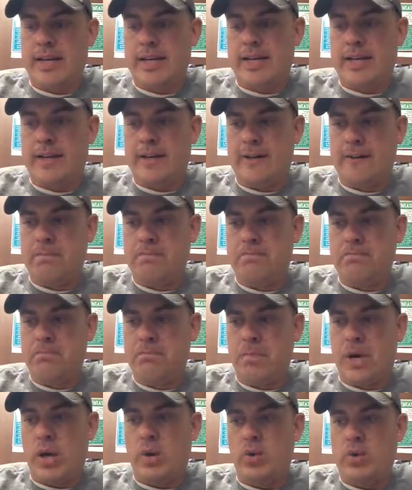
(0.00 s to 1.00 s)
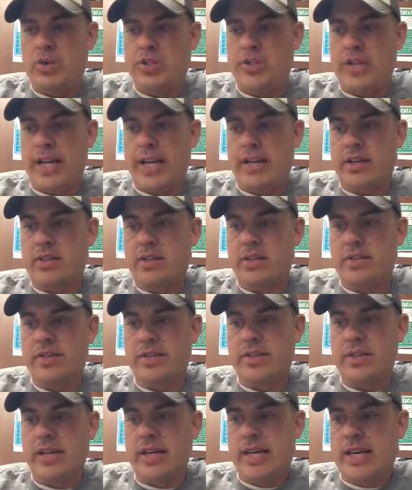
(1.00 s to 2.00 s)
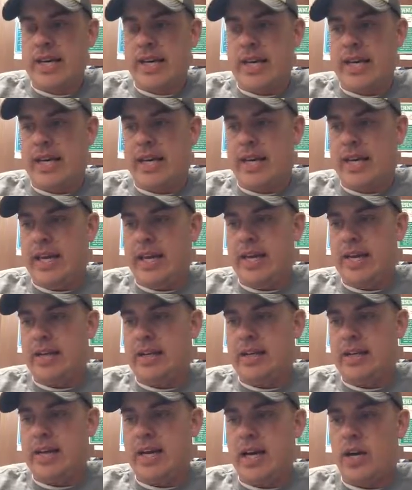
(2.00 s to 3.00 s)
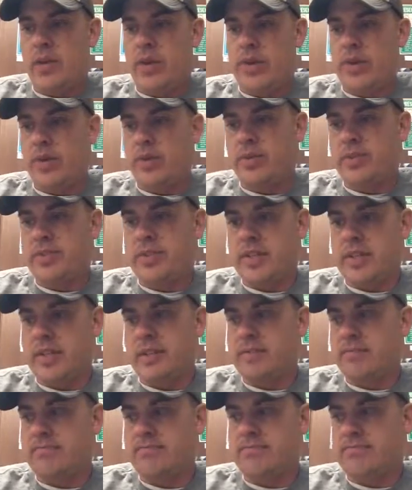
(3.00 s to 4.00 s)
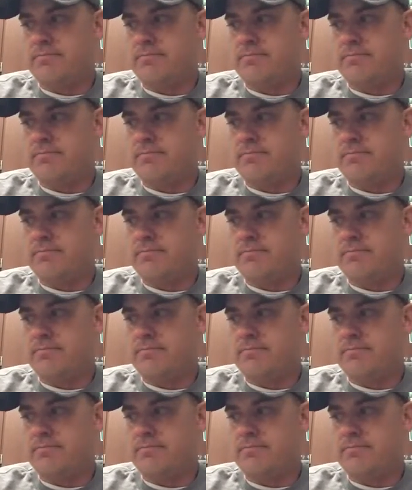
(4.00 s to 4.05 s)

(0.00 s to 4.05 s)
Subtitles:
power standards and how I used it